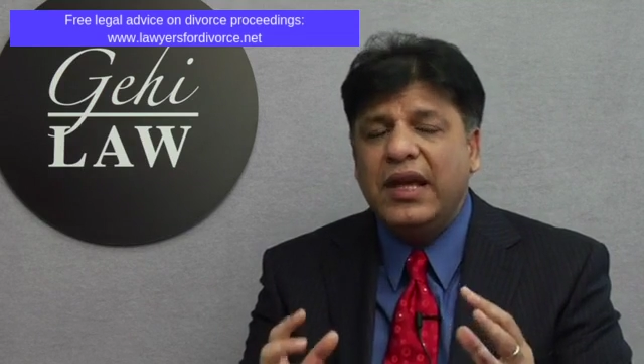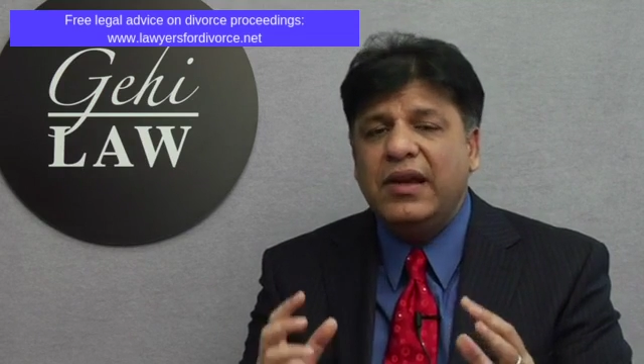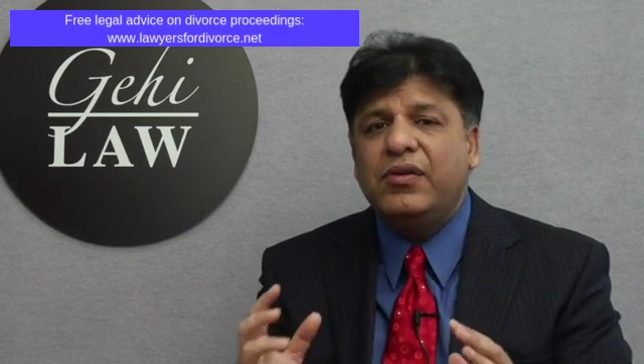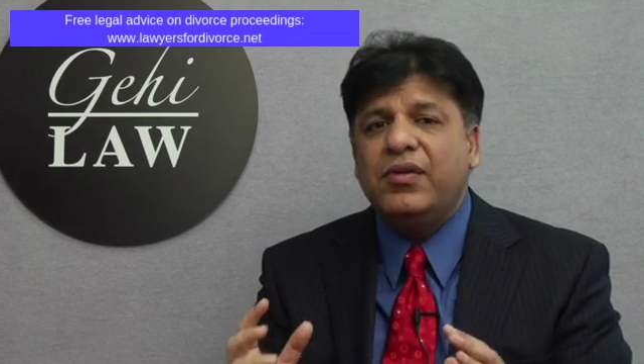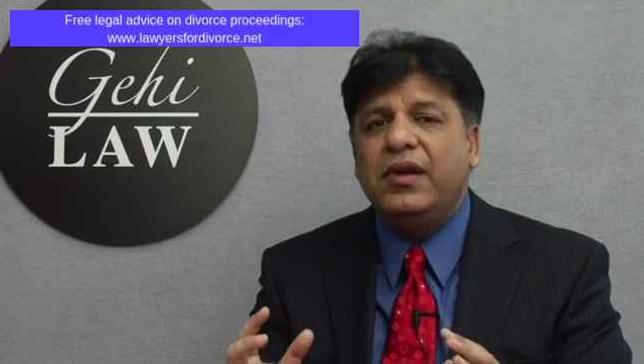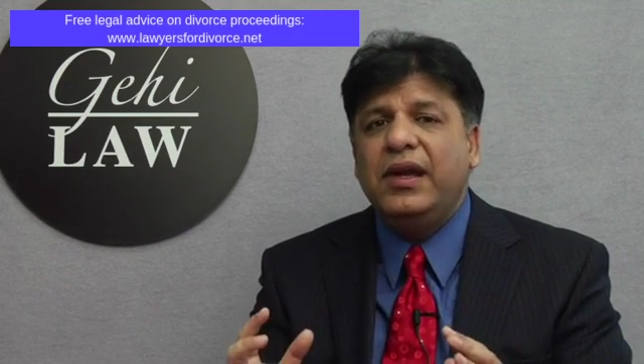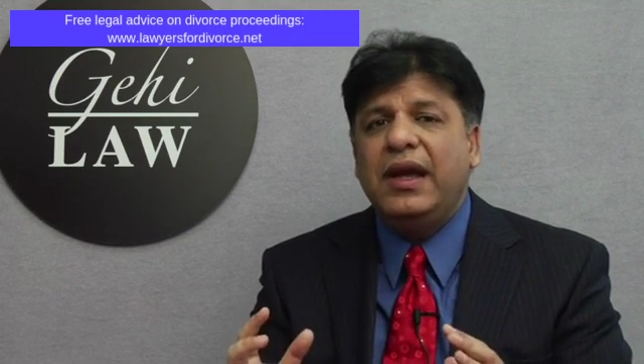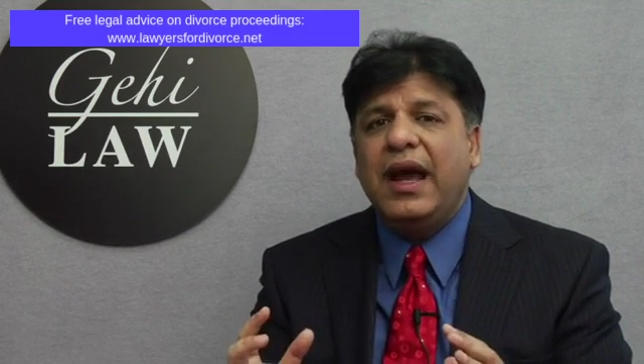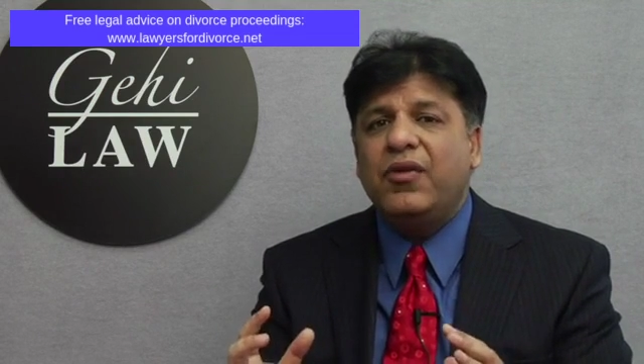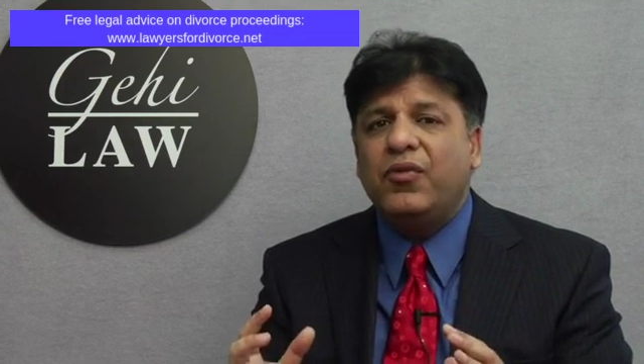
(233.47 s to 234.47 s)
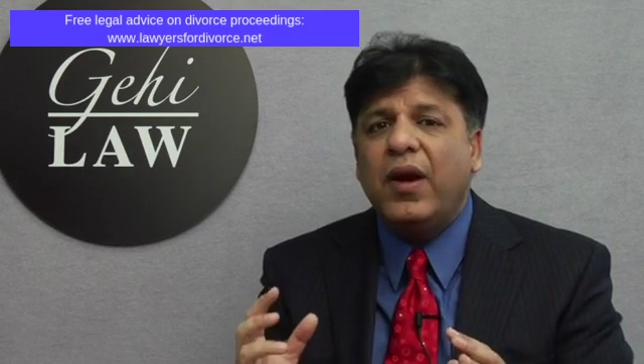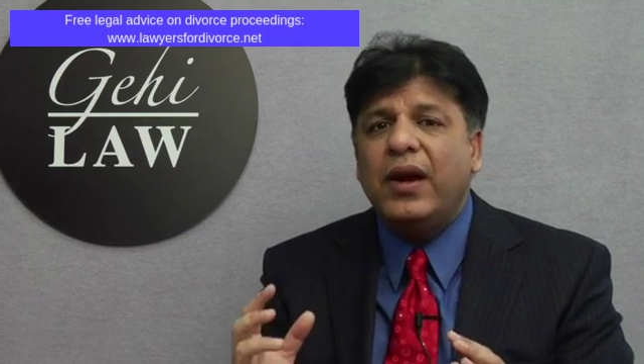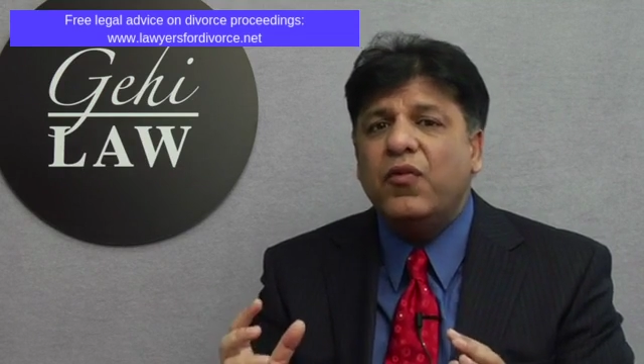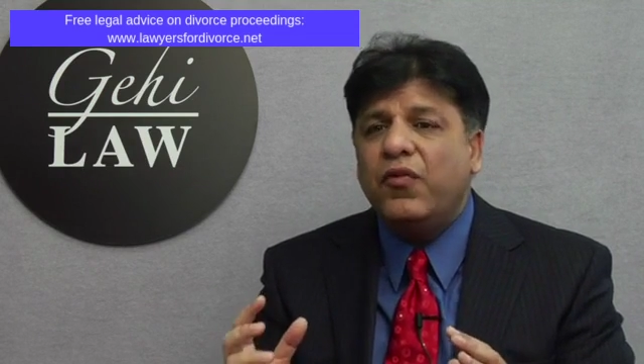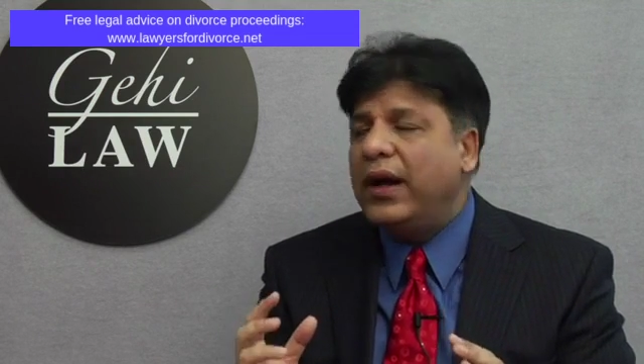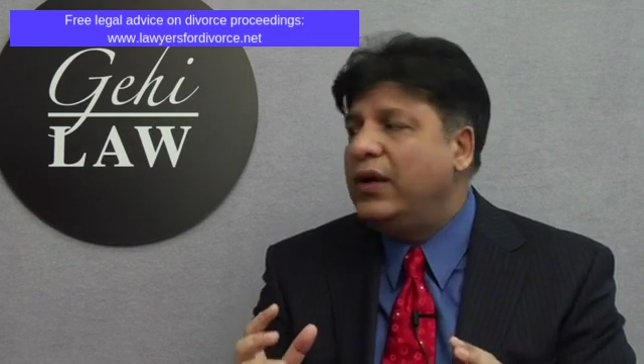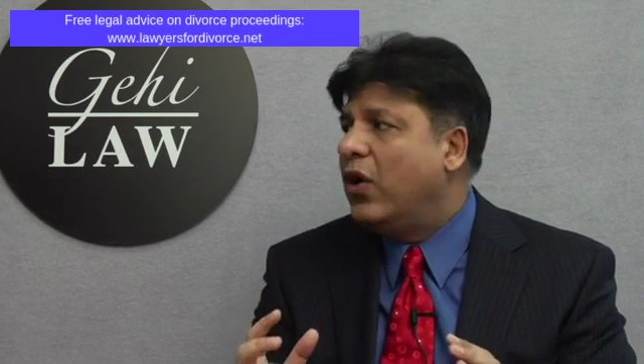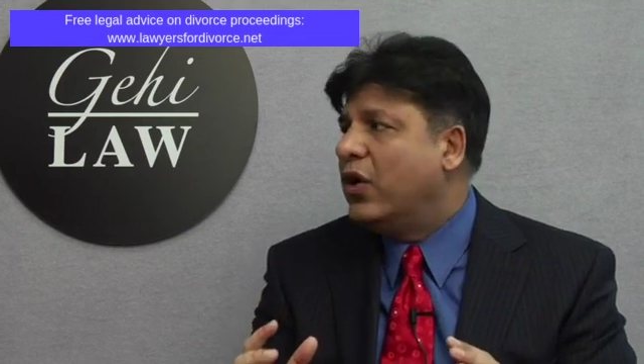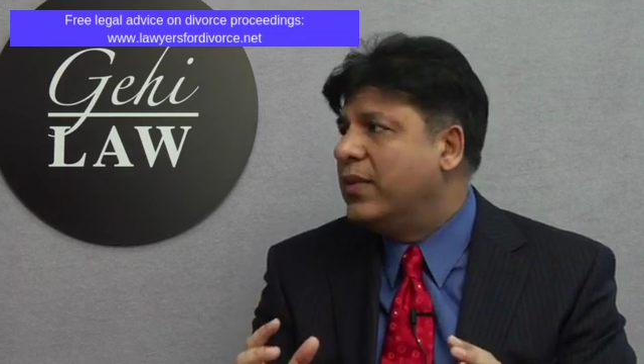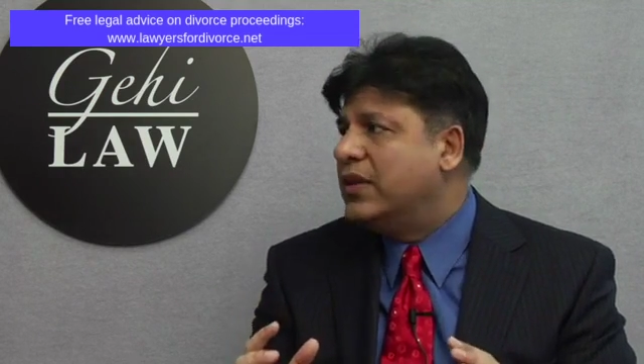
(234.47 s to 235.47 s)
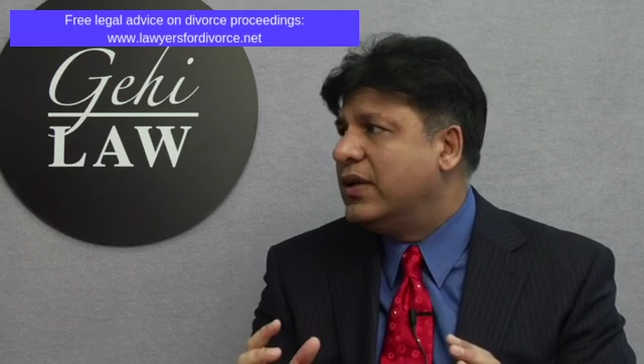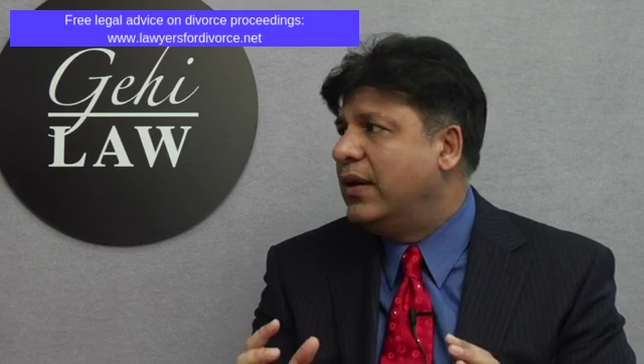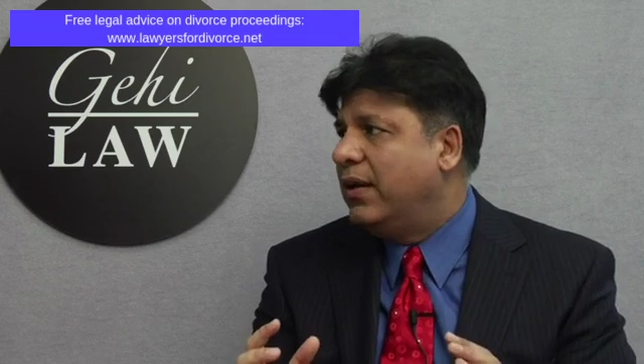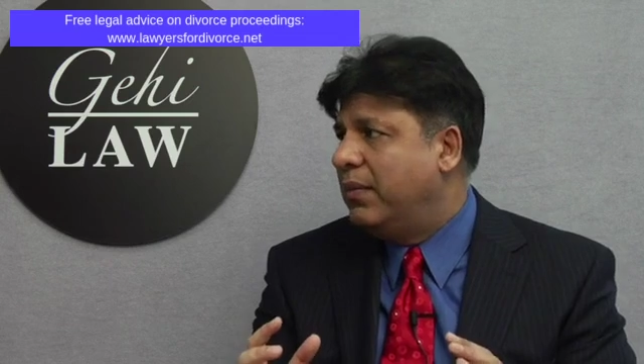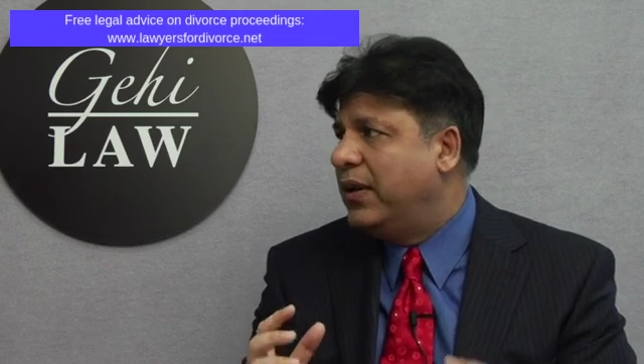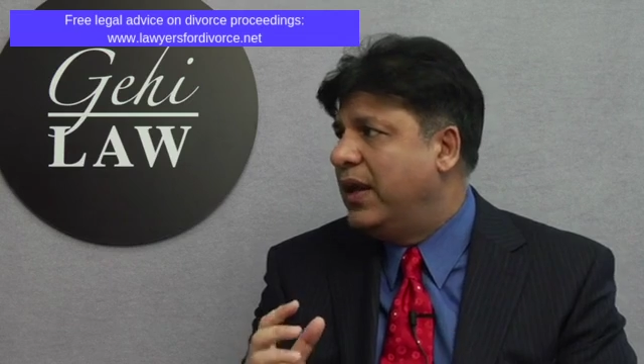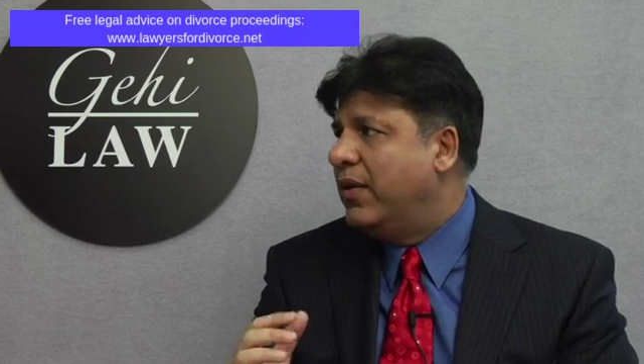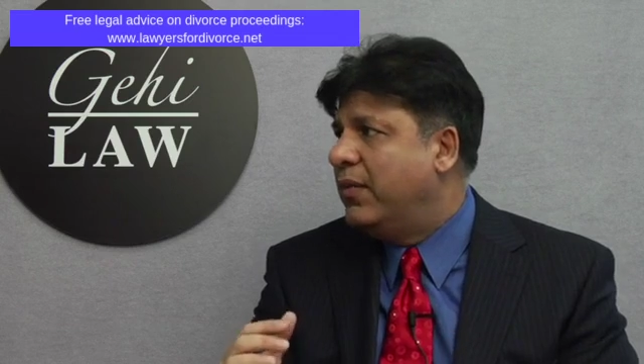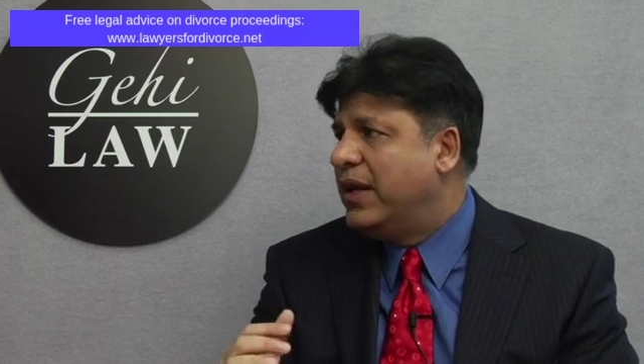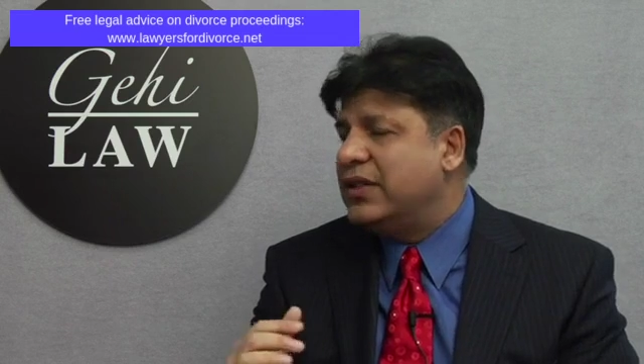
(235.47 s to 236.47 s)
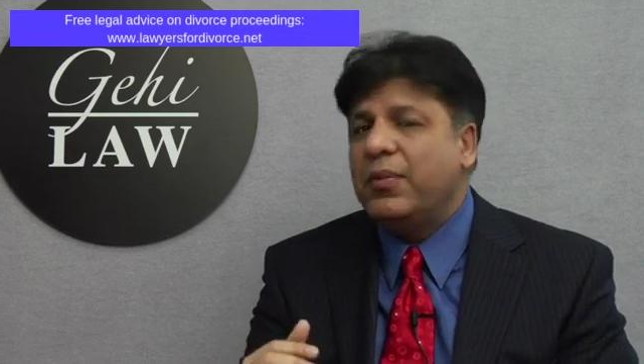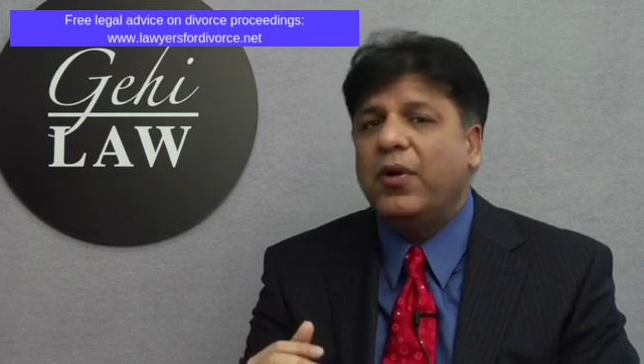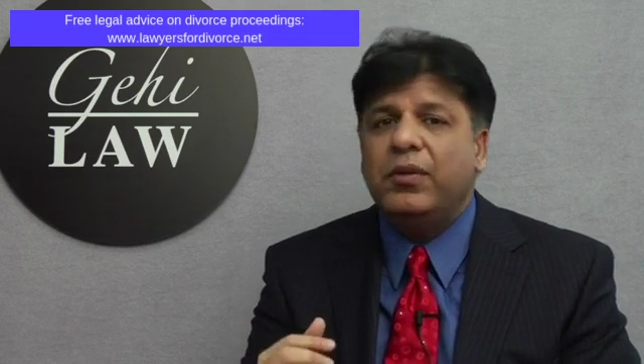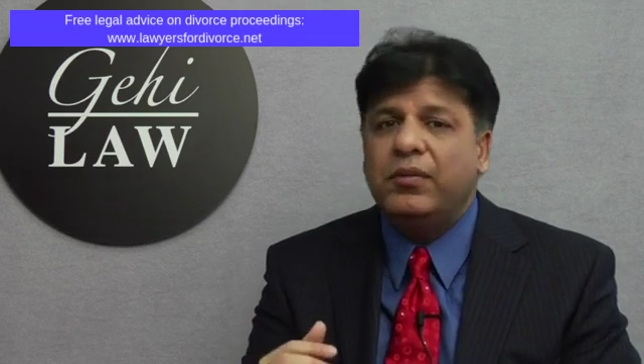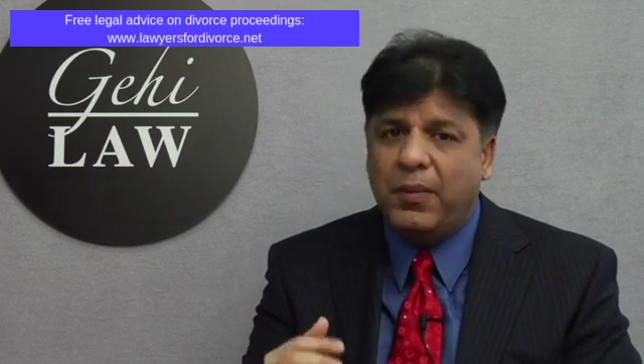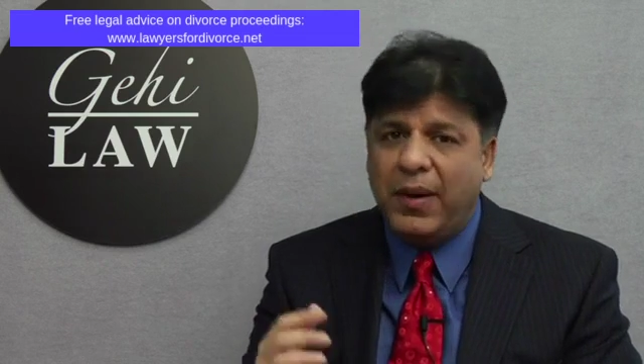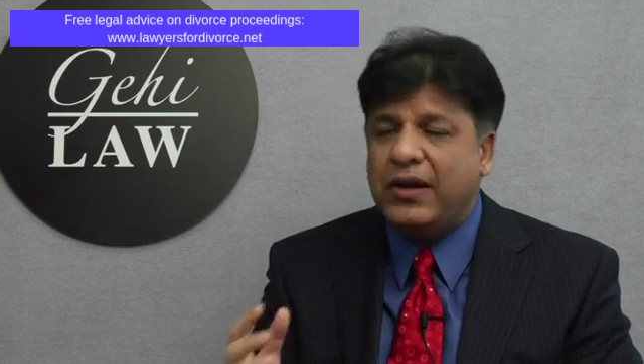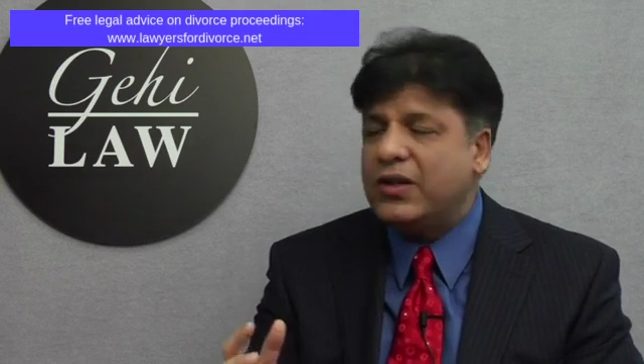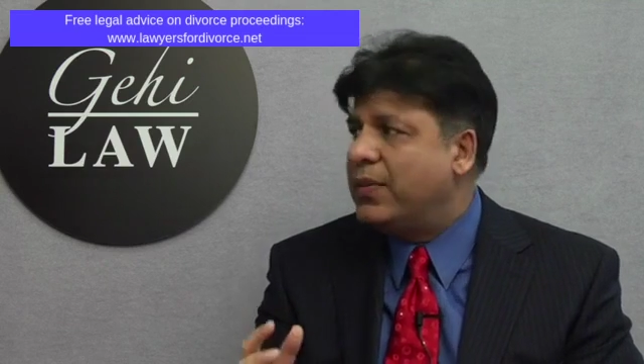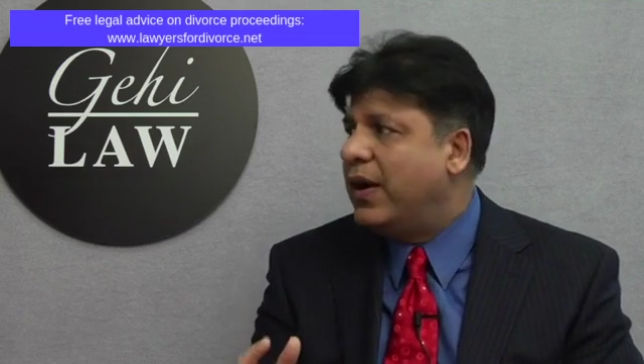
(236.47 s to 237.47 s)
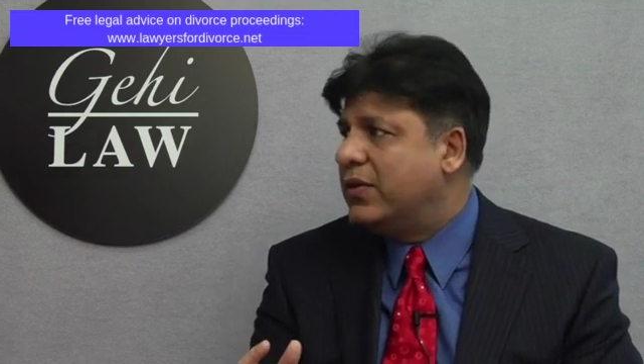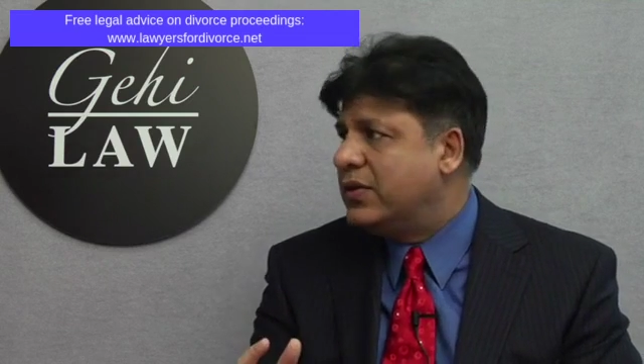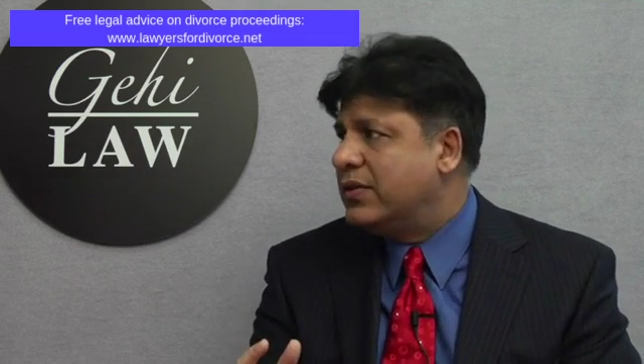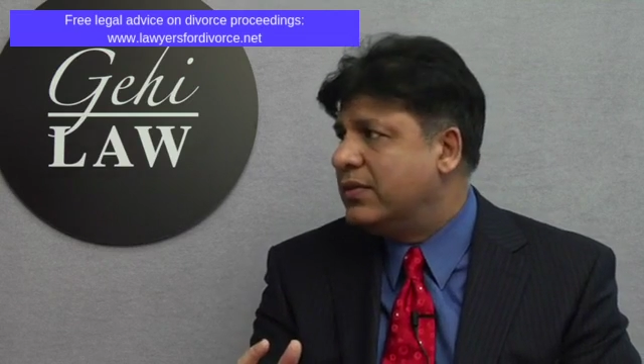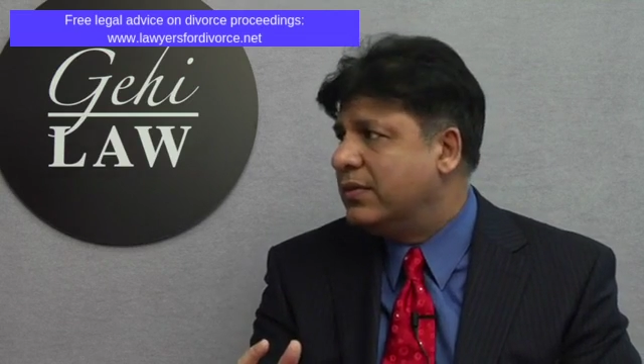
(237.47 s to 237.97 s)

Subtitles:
an attorney and try to file documents based upon a battered spouse.